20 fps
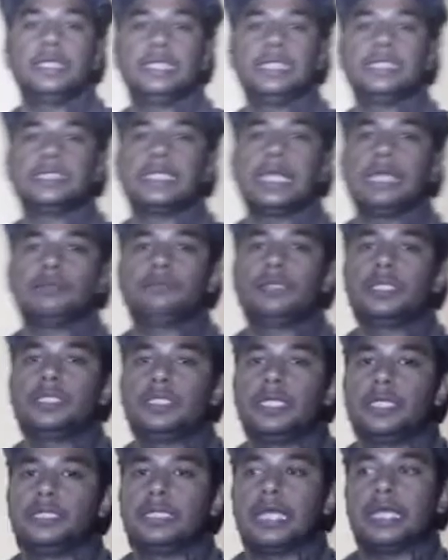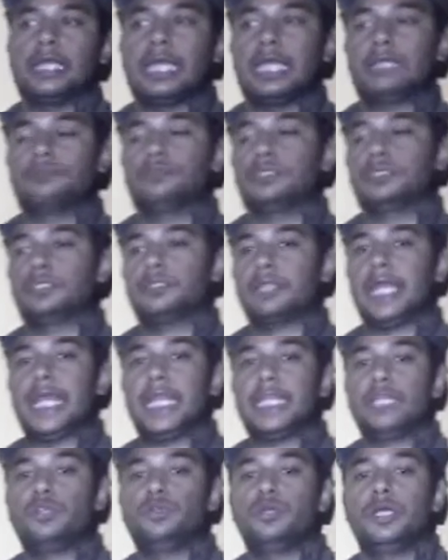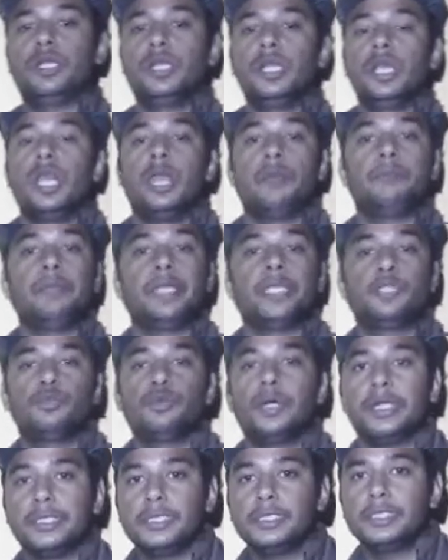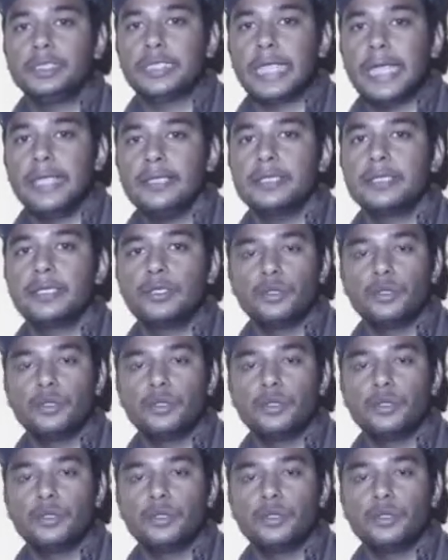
each and everything that I was trying to make you understand.